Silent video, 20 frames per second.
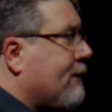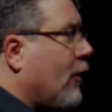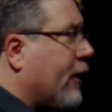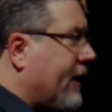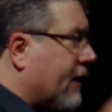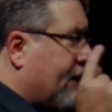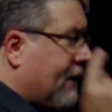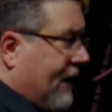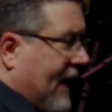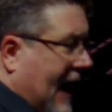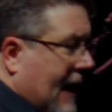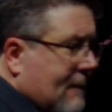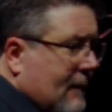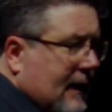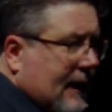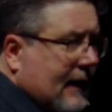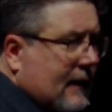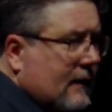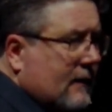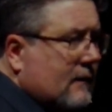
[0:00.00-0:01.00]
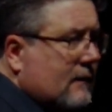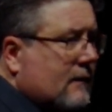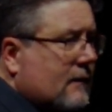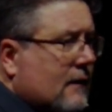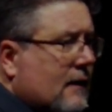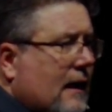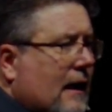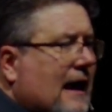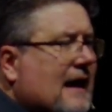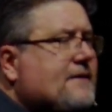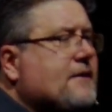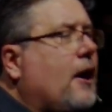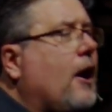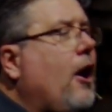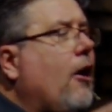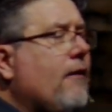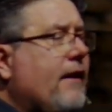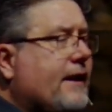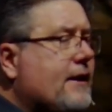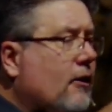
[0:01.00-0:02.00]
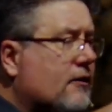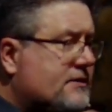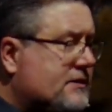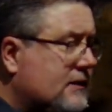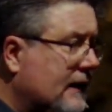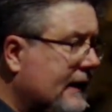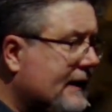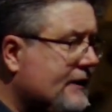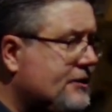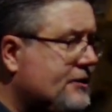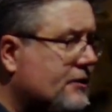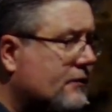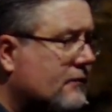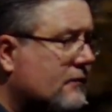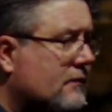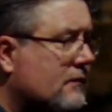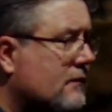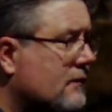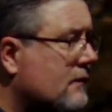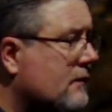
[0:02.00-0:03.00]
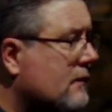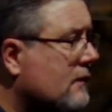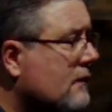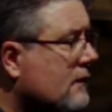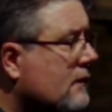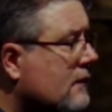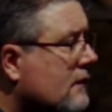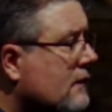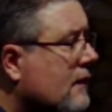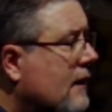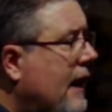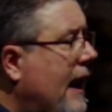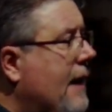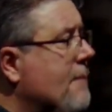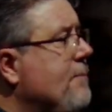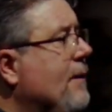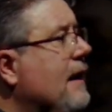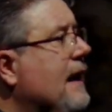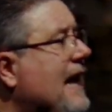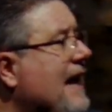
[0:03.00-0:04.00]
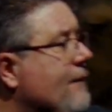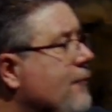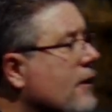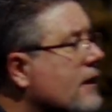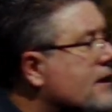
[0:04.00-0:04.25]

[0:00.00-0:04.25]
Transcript: for your family. Let the Holy Ghost lead you and believe